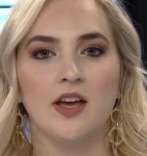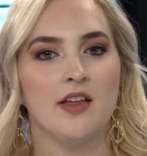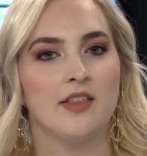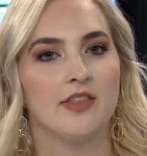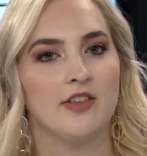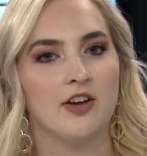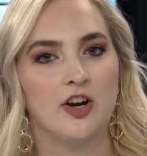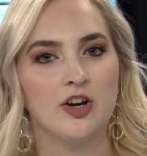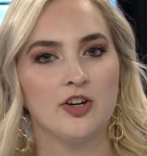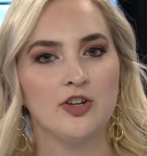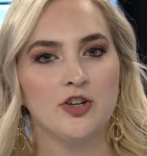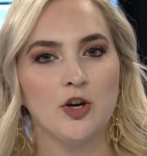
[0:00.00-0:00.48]

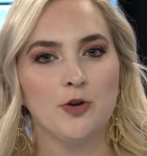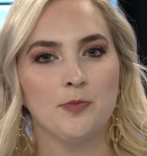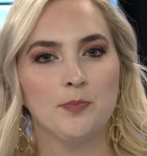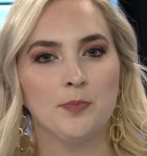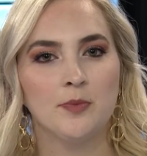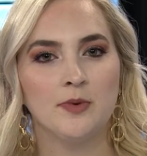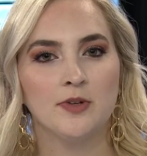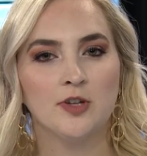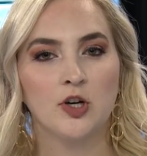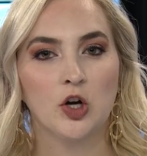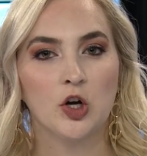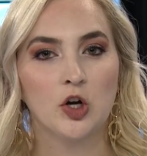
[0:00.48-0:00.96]
There are no
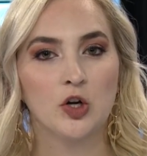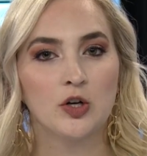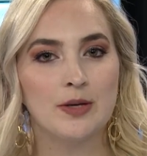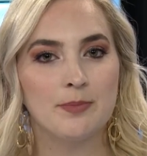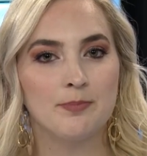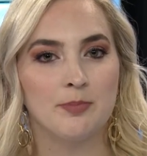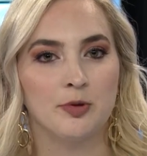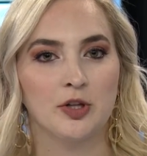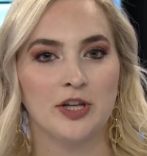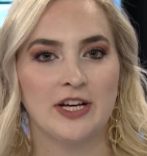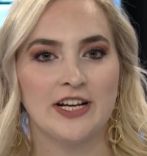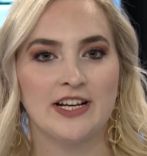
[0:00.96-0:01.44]
current
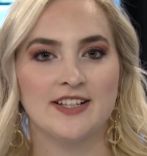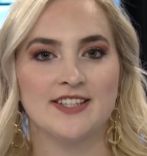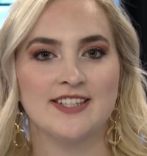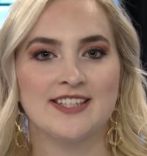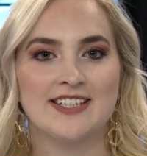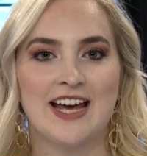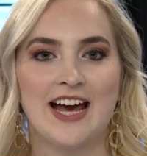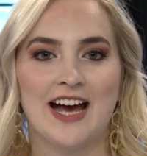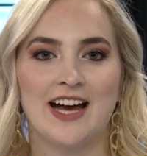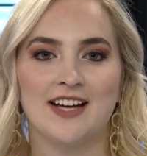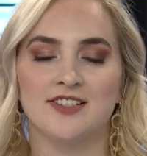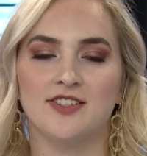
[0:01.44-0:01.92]
plans
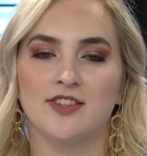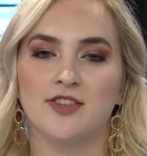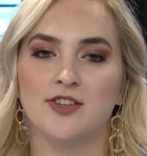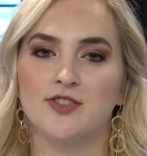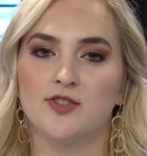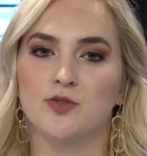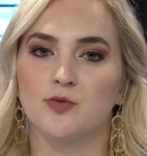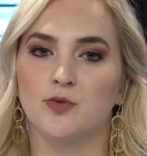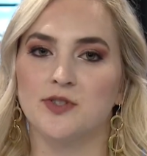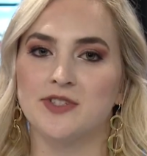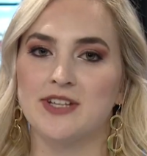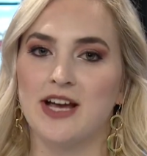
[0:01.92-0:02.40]
to add to the
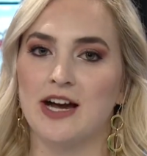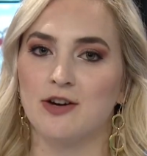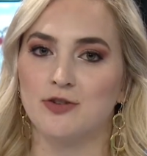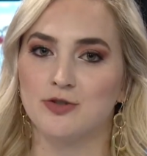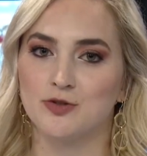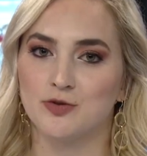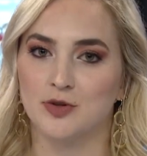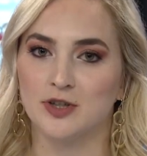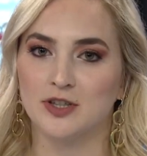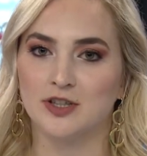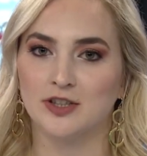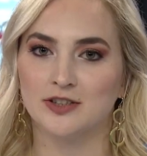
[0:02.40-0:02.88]
school's
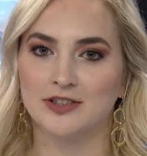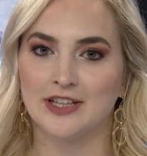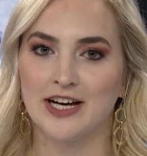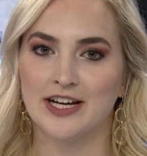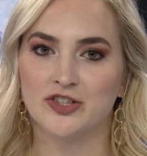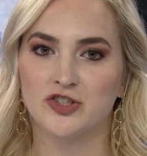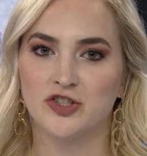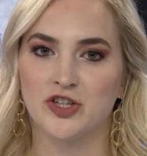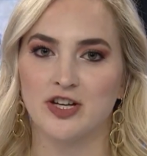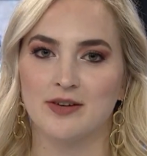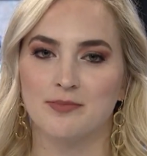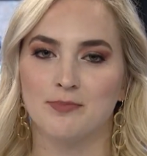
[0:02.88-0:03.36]
outdoor
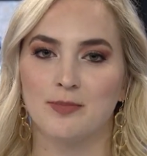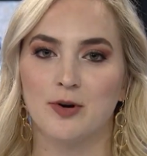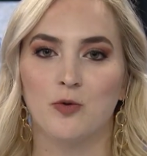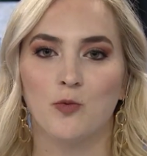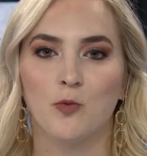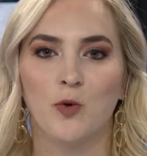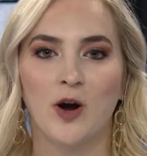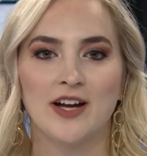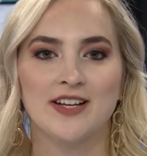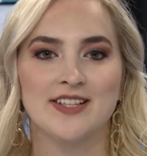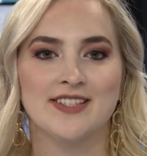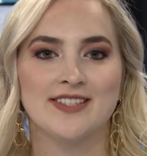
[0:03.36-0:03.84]
collection, but
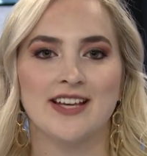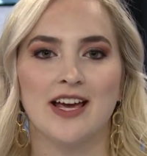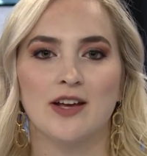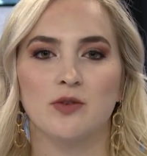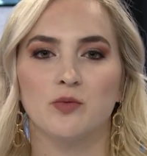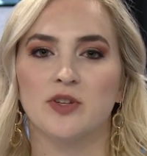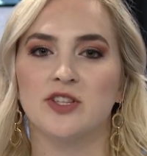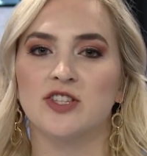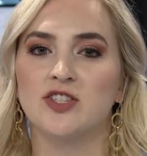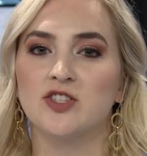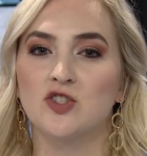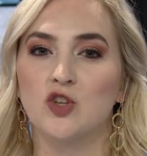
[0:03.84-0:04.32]
White said
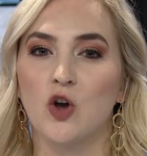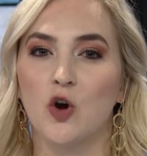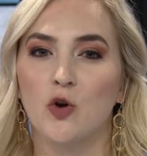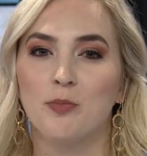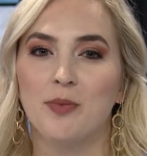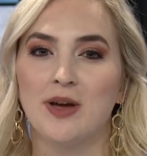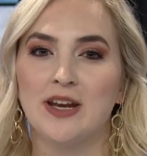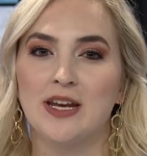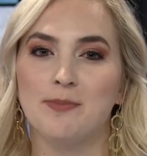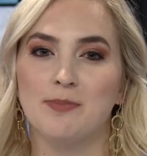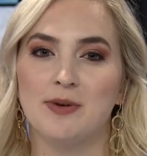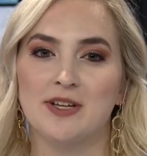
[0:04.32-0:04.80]
with so
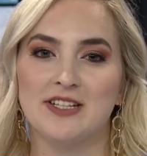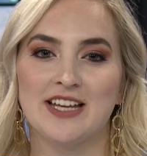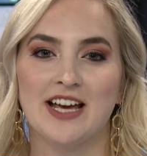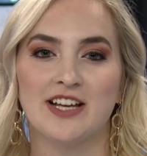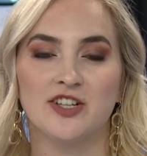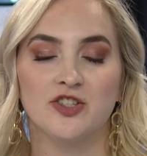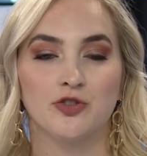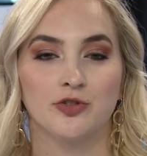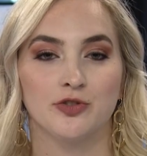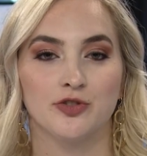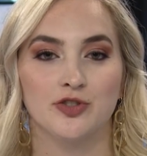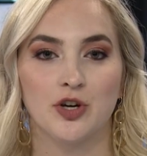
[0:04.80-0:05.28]
many
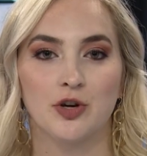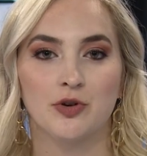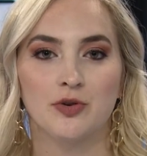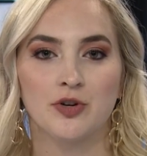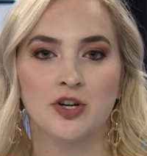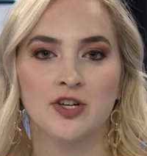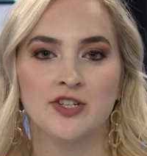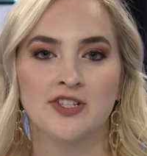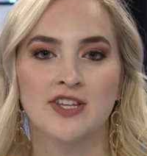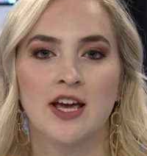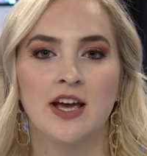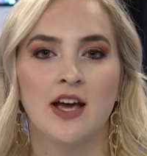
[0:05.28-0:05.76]
potential
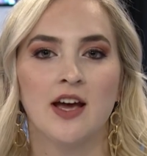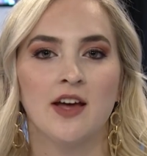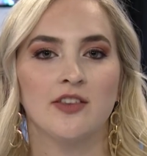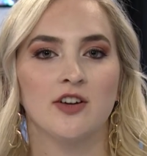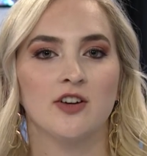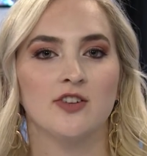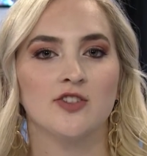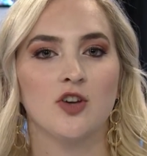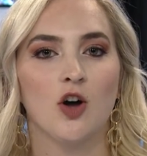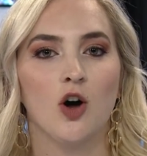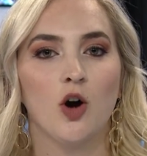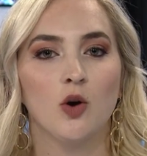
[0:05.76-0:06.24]
donors,
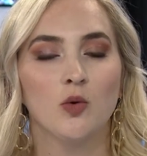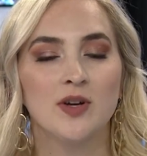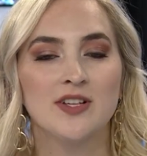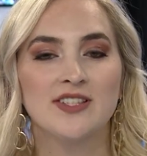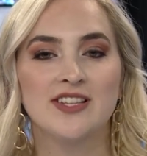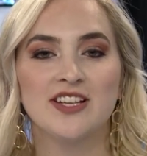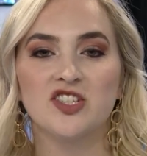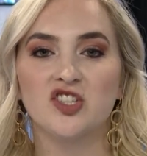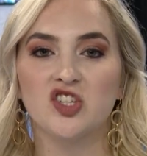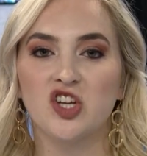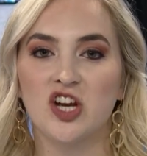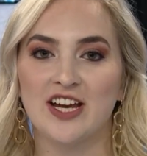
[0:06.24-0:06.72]
there's always
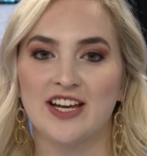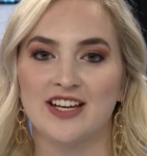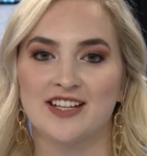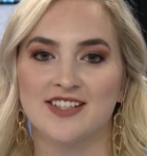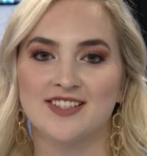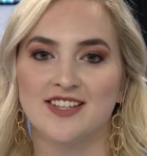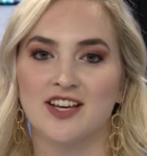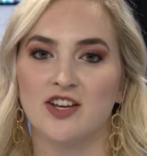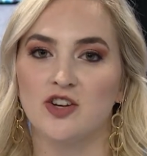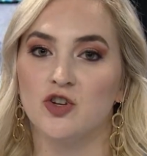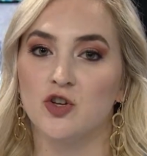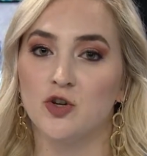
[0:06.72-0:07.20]
a
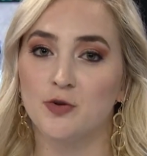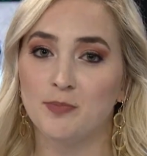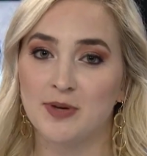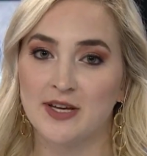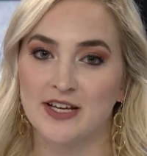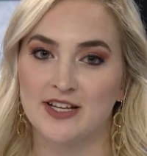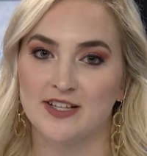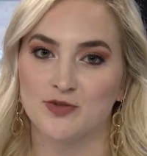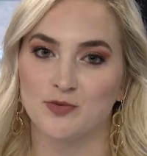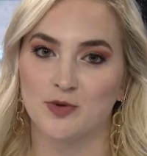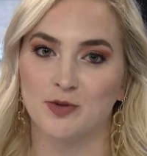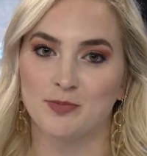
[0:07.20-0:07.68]
chance a new
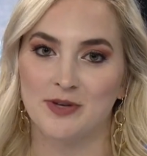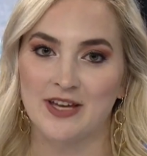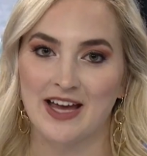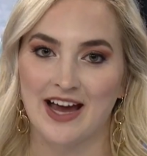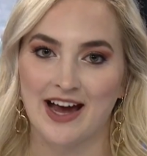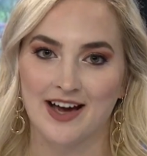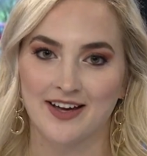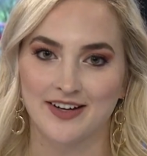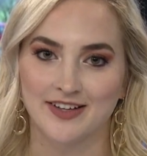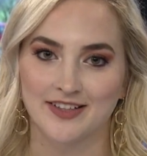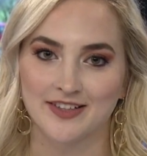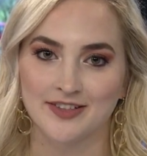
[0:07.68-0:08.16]
piece will be
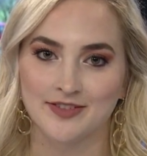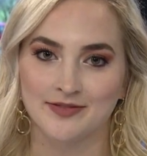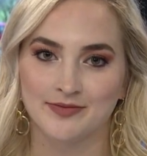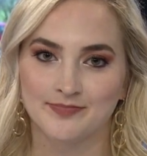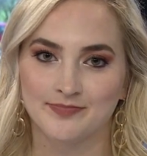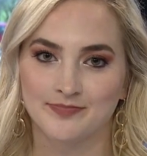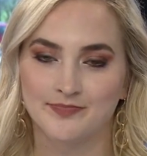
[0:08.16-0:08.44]
added.